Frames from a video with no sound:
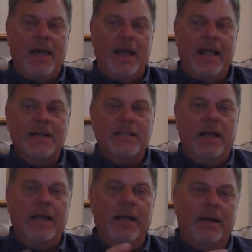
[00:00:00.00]
I guess,
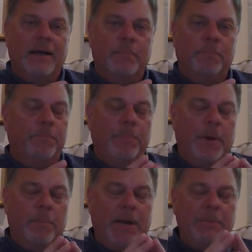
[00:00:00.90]

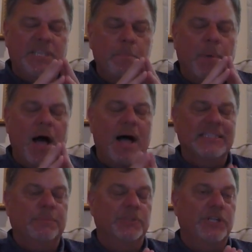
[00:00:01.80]
but it was
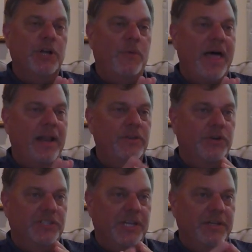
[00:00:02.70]
impossible to know that in
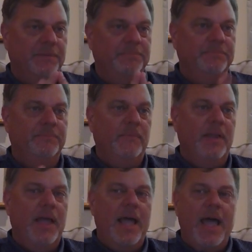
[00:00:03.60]
your seat.
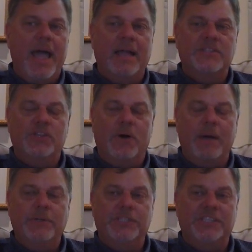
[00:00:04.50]
And so
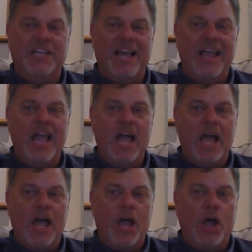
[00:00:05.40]
I would just say
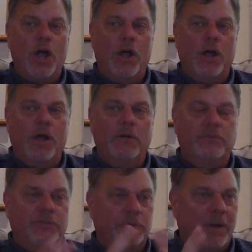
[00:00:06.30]

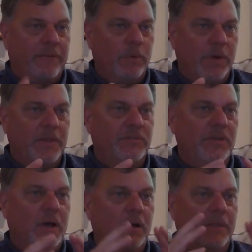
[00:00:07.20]
to everyone that's
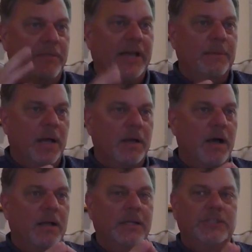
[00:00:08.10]
young and thinking about
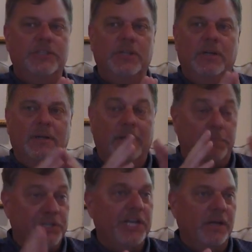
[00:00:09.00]
college, and
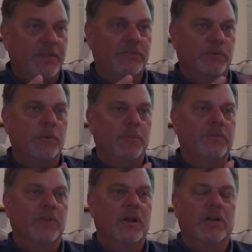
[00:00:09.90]
particularly this group
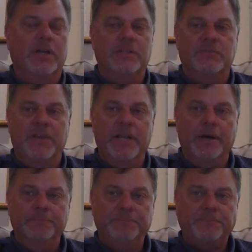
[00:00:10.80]
that's going to look at this video,